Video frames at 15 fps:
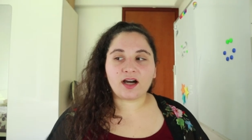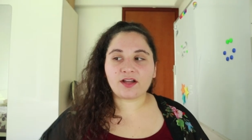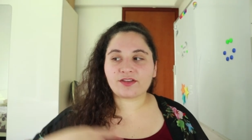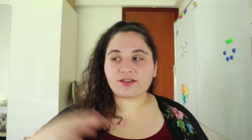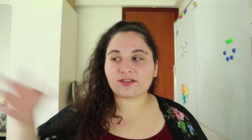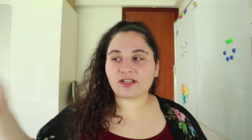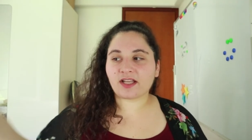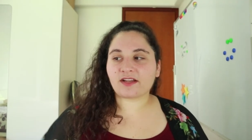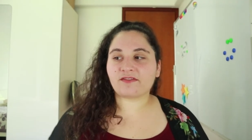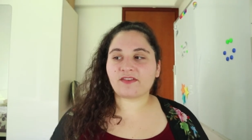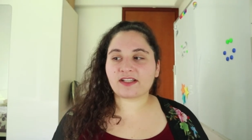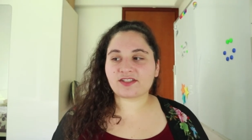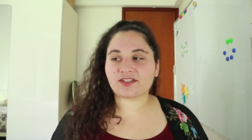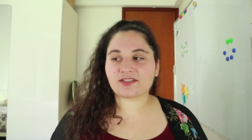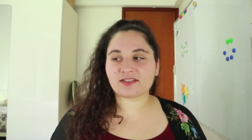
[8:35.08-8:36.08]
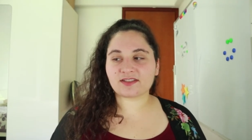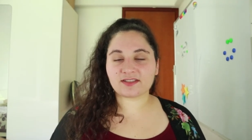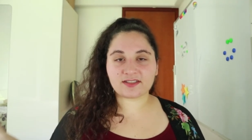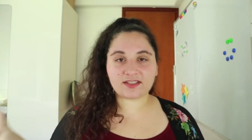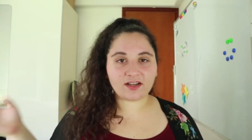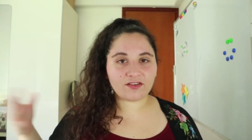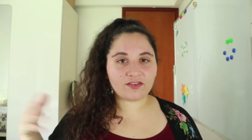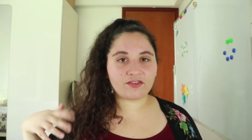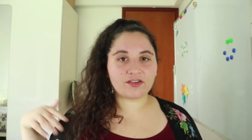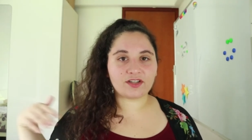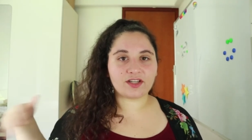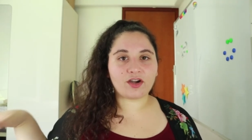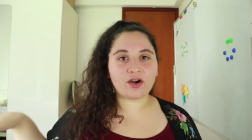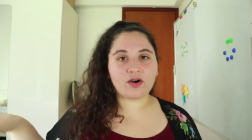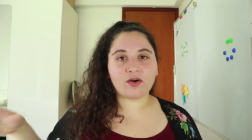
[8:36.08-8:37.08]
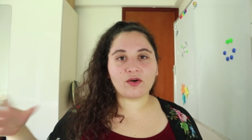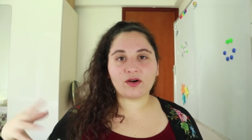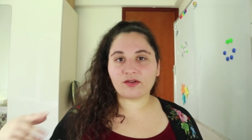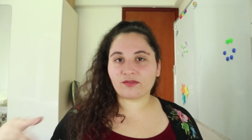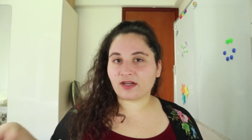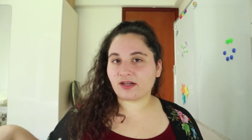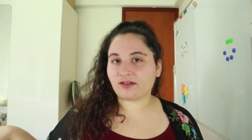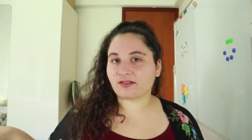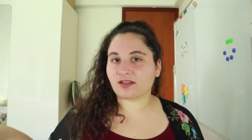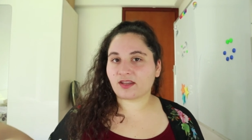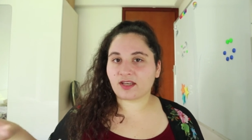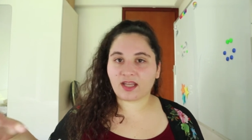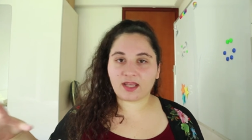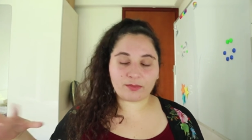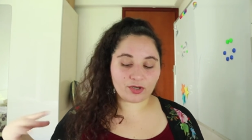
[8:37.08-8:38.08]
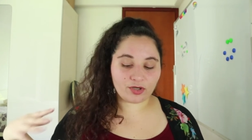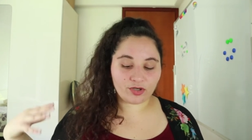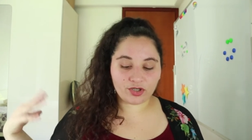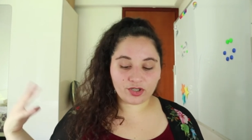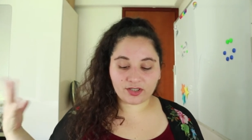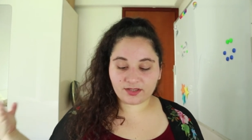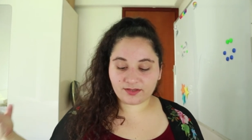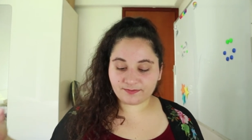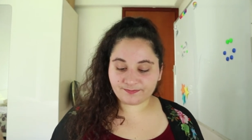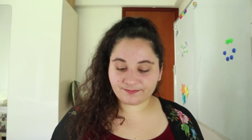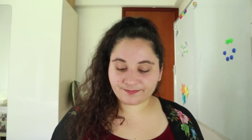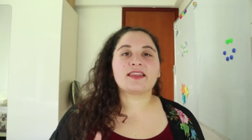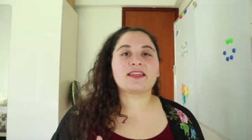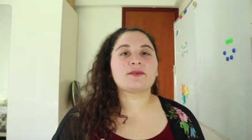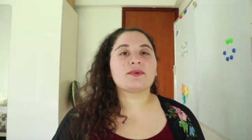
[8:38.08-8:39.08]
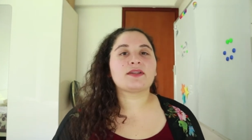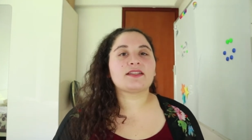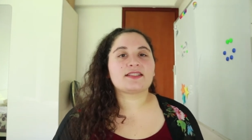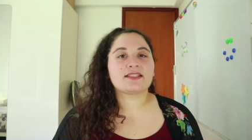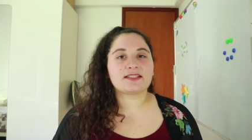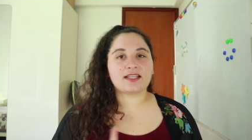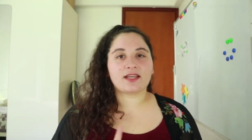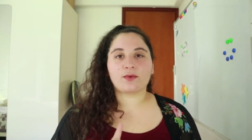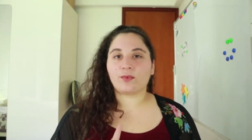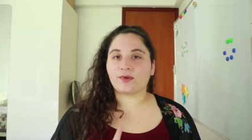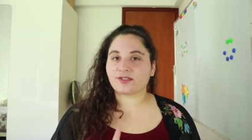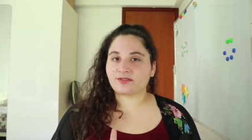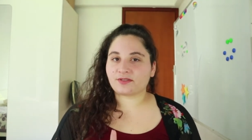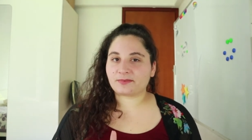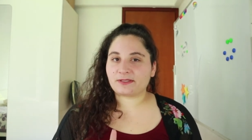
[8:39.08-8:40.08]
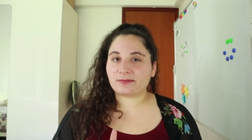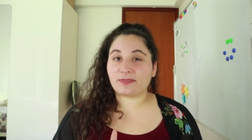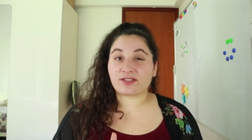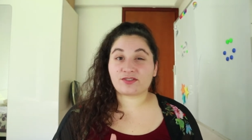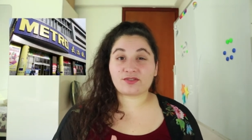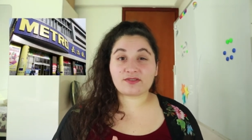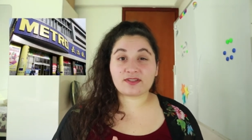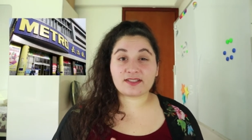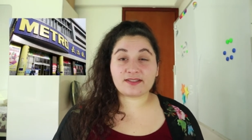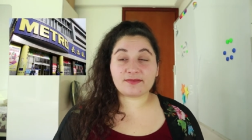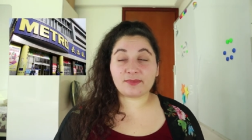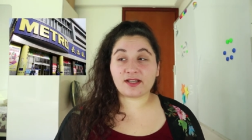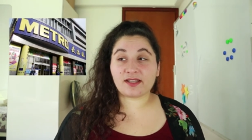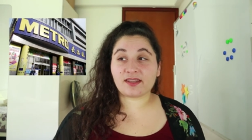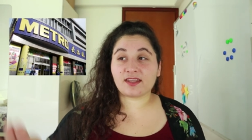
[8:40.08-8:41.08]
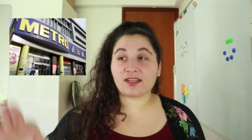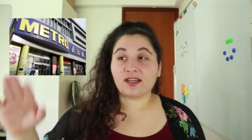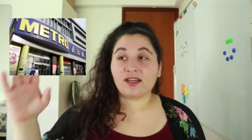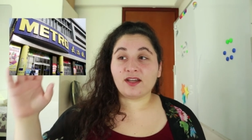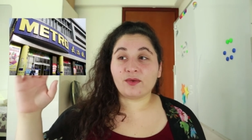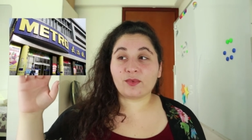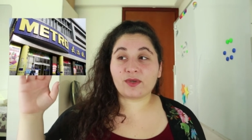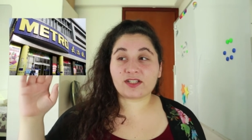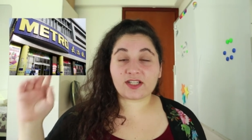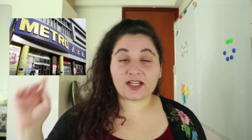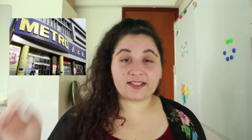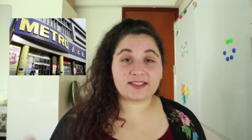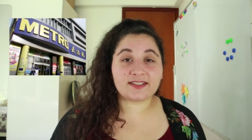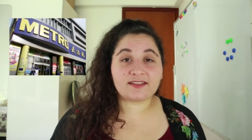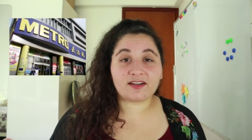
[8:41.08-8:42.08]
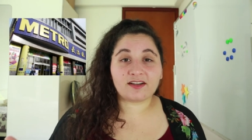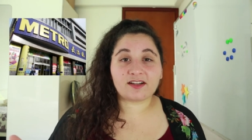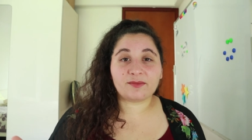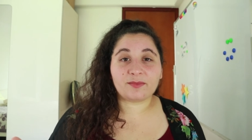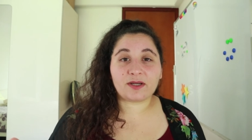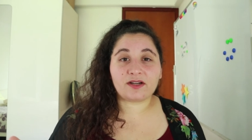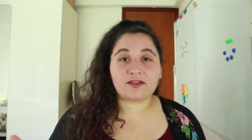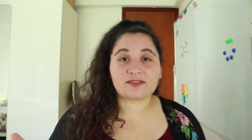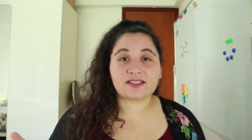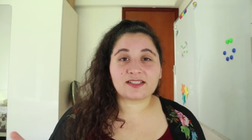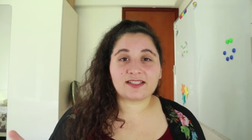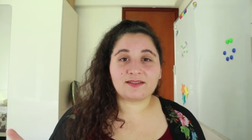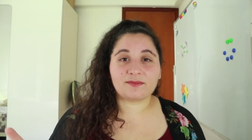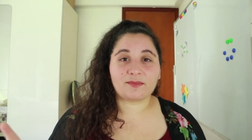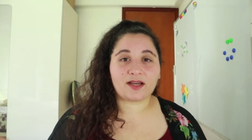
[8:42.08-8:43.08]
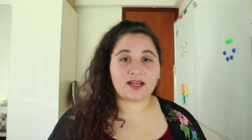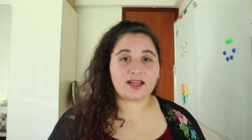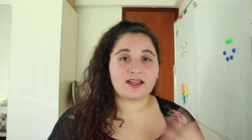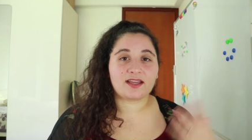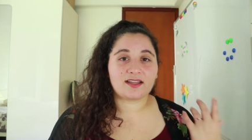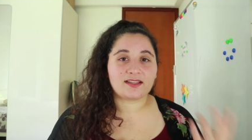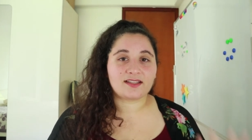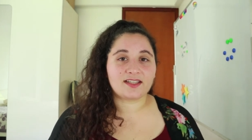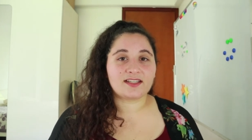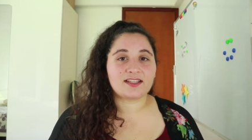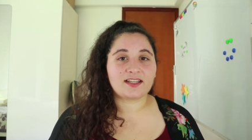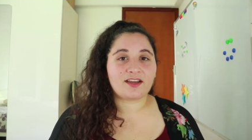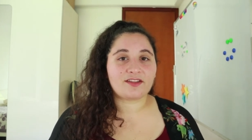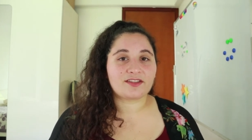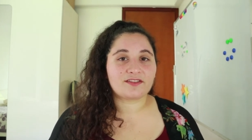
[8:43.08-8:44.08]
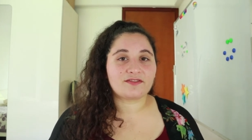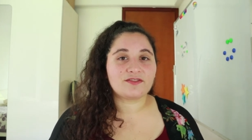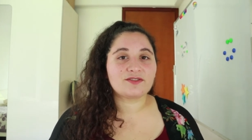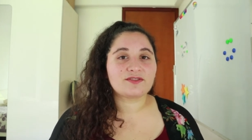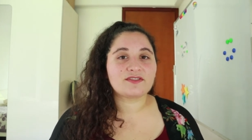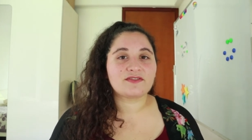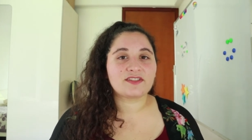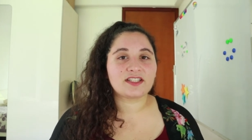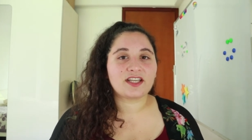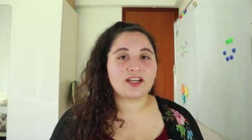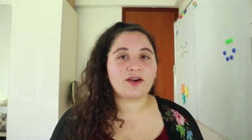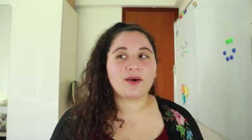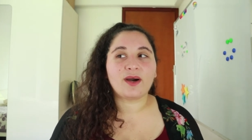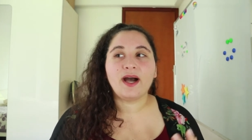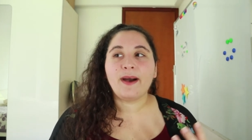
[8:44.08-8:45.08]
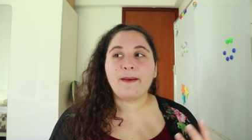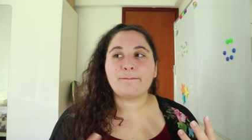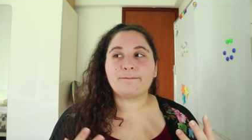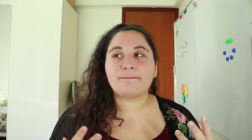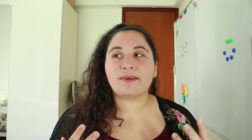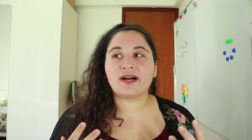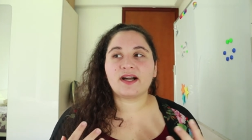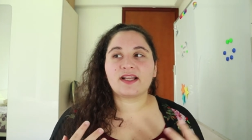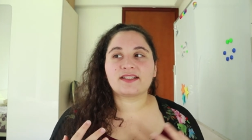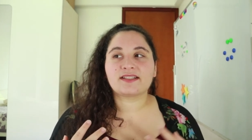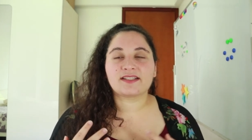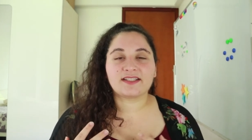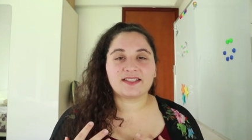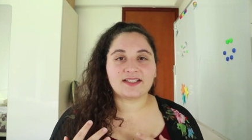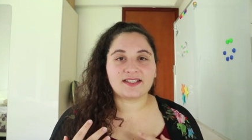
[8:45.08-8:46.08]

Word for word: other like veggies and stuff, we go around the neighborhood. And then we did take one trip to Metro this month, which I did talk about in my Getting Healthy Foods video, but